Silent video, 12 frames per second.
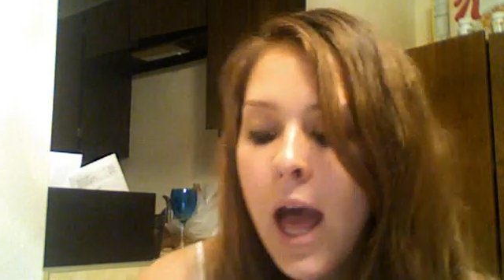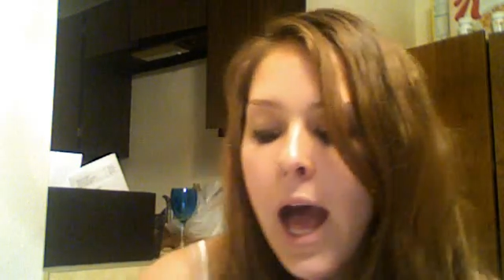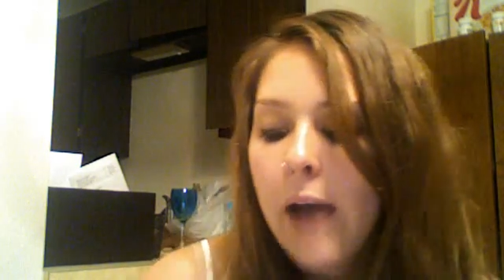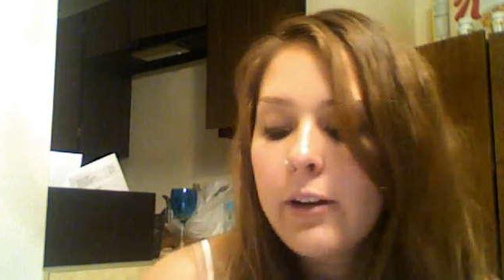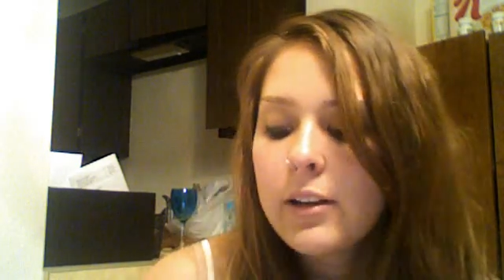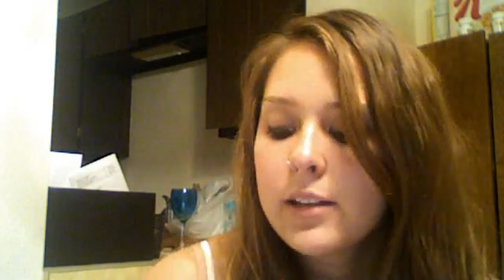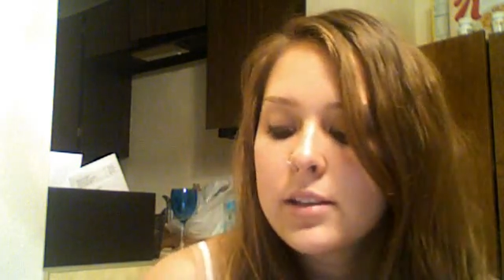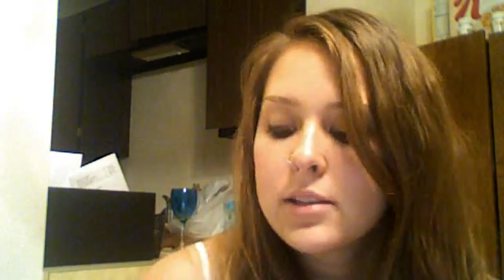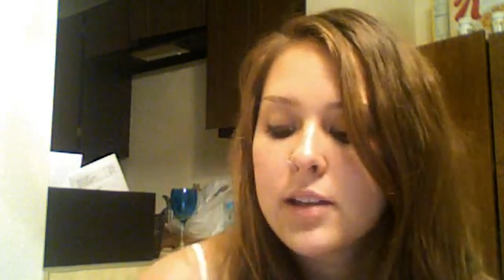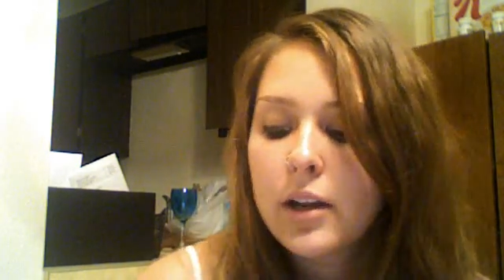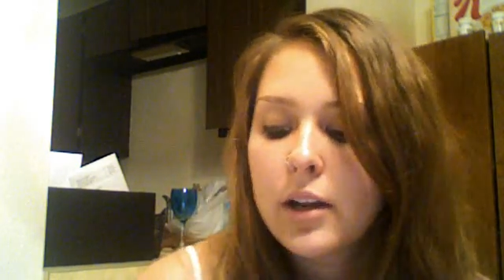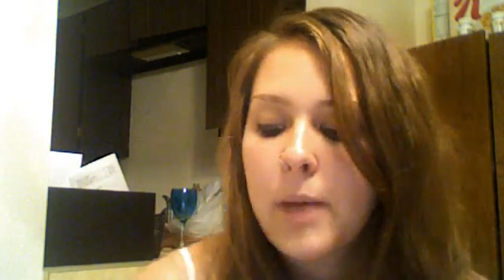I would like to
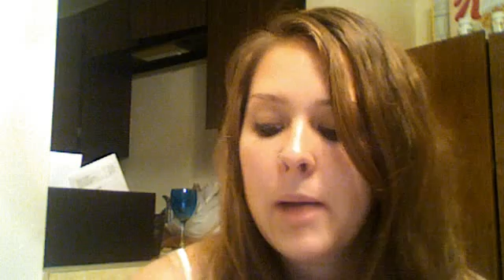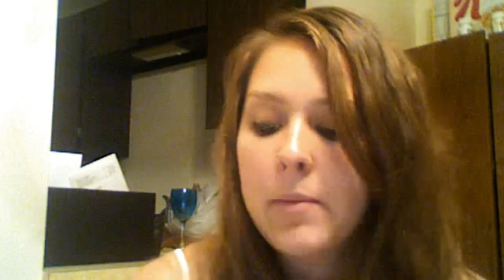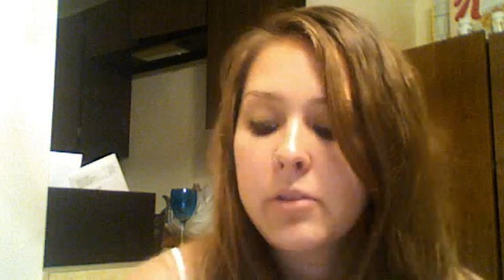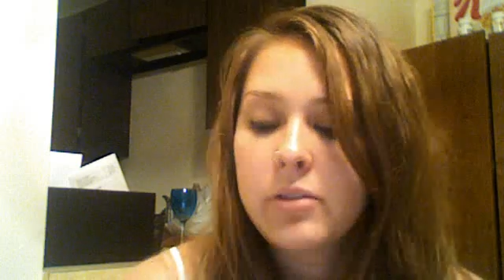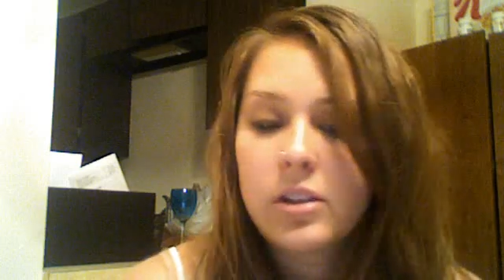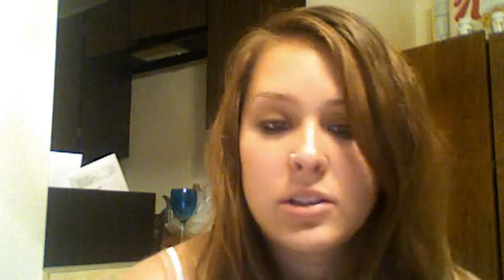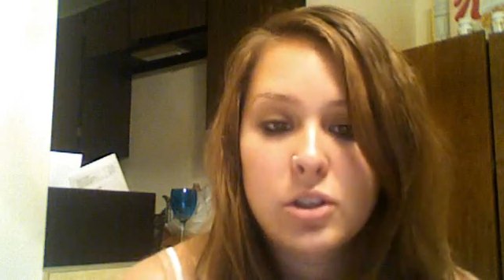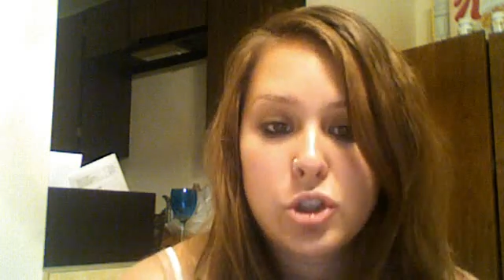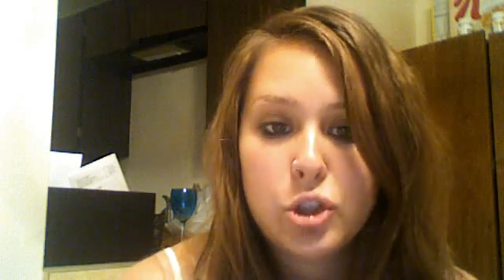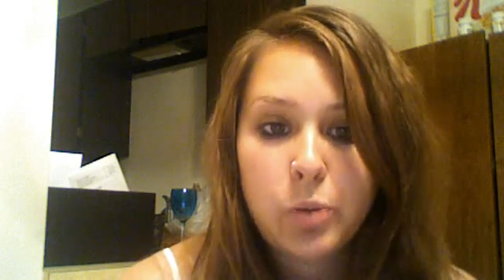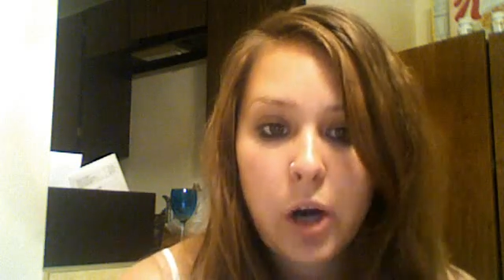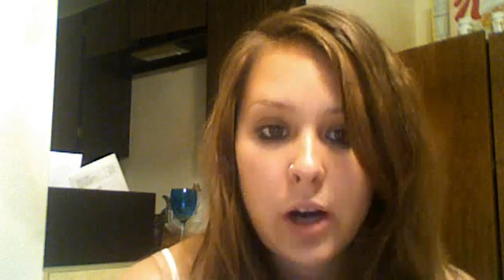talk about my
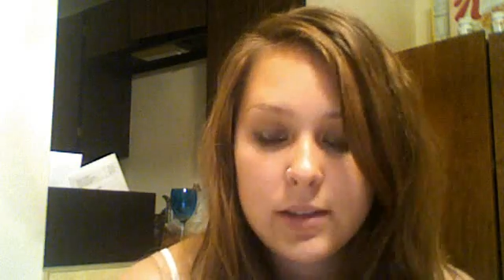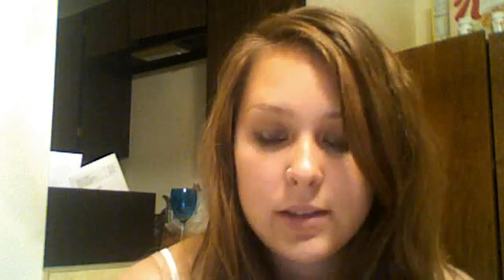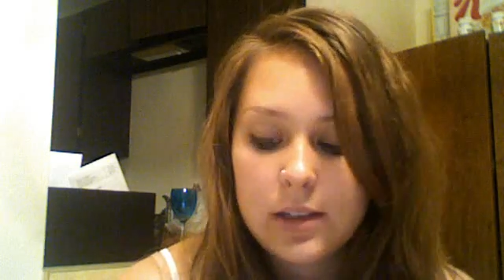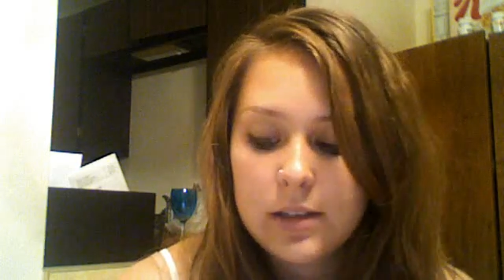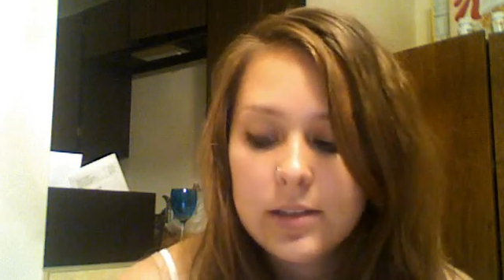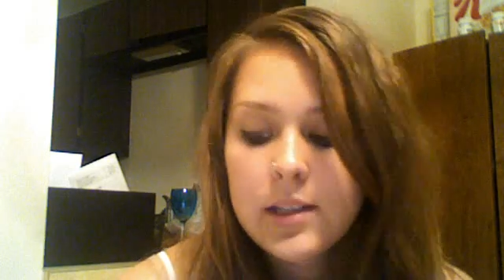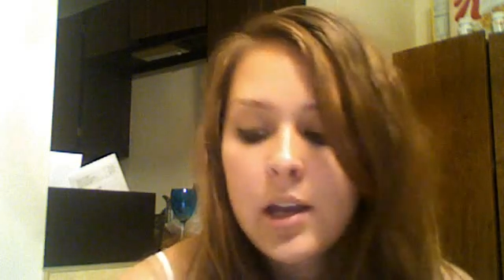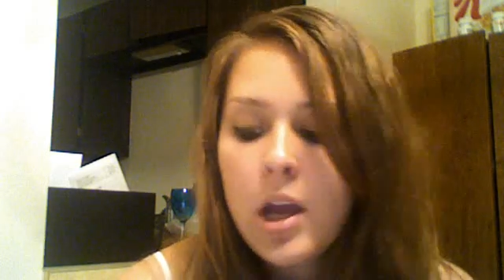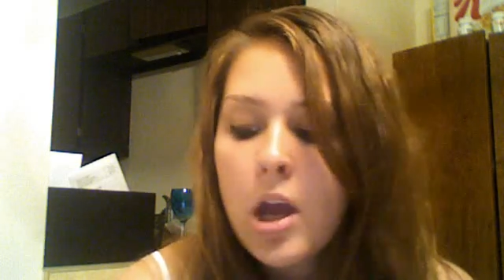research process,